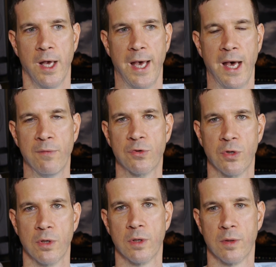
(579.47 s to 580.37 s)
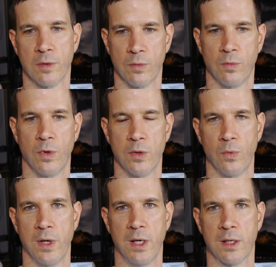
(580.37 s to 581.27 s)
After 1
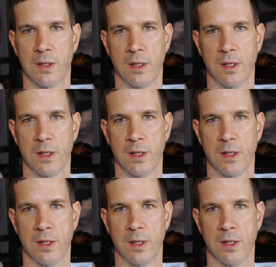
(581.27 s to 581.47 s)
week